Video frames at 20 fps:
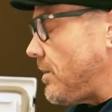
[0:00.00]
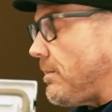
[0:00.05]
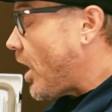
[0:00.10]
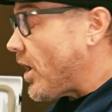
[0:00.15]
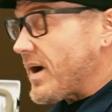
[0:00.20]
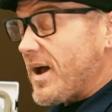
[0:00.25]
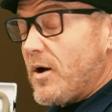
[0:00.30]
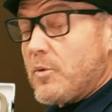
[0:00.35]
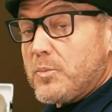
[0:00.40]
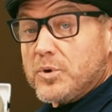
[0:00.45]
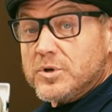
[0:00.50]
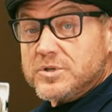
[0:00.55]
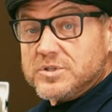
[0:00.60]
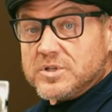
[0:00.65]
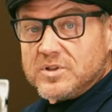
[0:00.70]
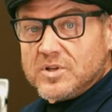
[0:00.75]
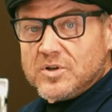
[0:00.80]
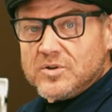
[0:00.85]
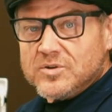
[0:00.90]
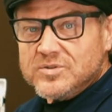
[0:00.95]
Our output to
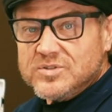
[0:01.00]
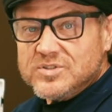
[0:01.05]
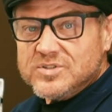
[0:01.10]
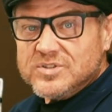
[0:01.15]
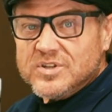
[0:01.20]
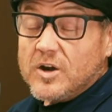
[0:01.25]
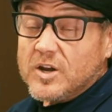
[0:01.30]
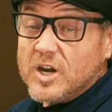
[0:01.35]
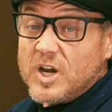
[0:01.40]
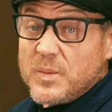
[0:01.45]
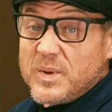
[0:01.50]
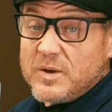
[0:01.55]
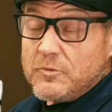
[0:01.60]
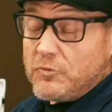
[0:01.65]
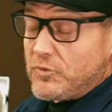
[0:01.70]
loads are going to be